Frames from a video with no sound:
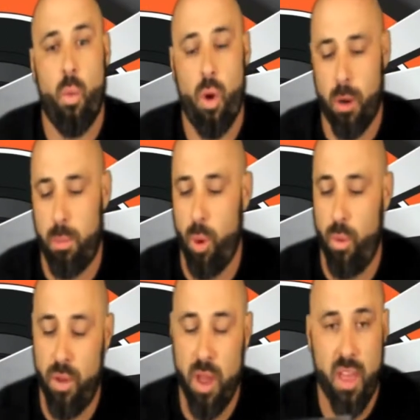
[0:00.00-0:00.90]

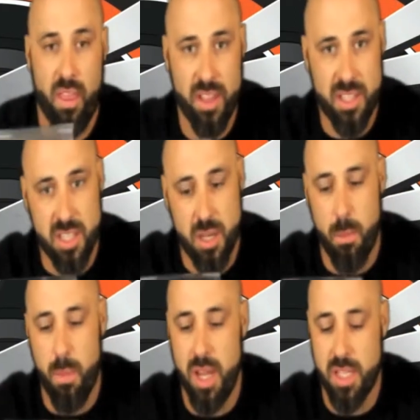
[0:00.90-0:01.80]
waterproof. This is an
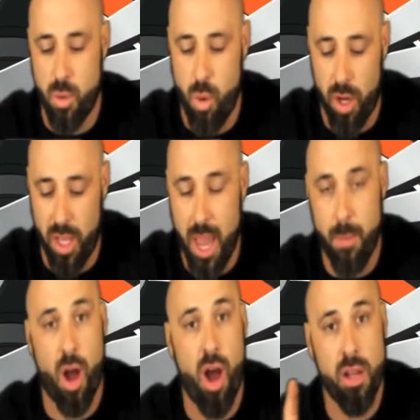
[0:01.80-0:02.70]
amazing quality
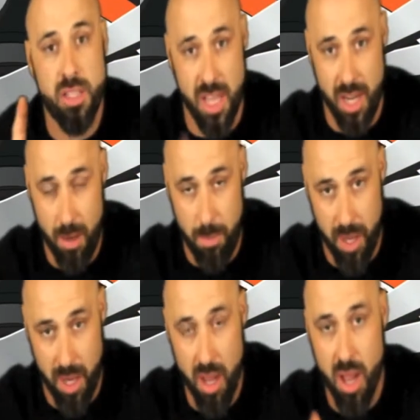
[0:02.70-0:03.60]
camera.
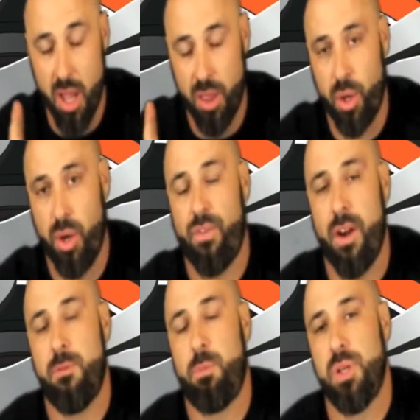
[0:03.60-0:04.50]
1080p, 30
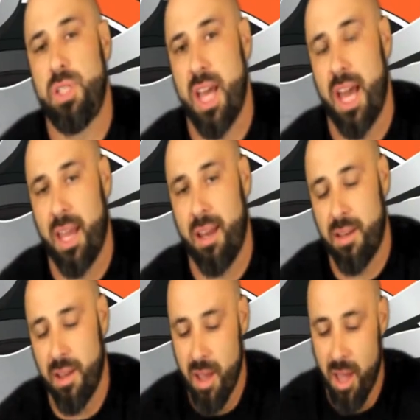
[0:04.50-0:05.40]
frames per
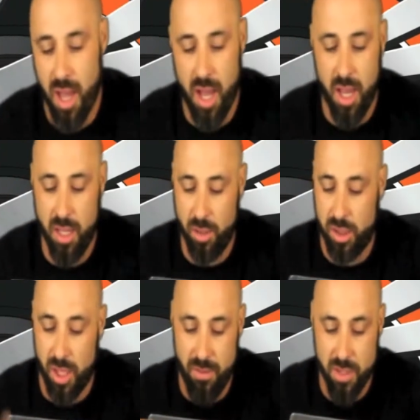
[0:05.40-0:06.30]
second. You
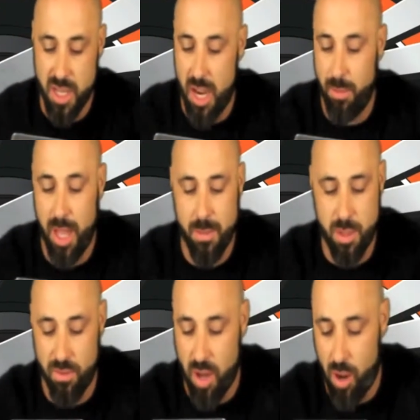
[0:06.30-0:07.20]
still have your time
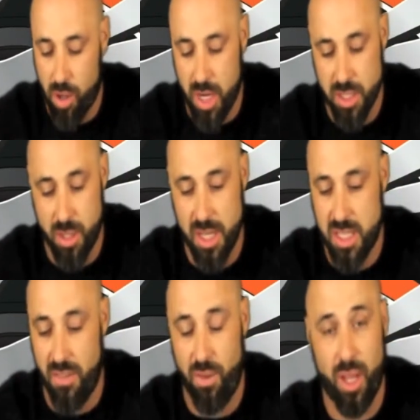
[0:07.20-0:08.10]
lapse. You've got all kinds of great
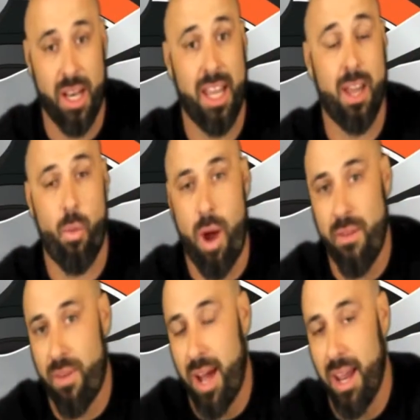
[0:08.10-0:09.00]
stuff. You can link it
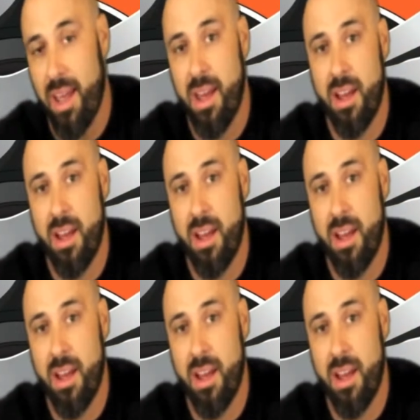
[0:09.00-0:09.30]
Wi-Fi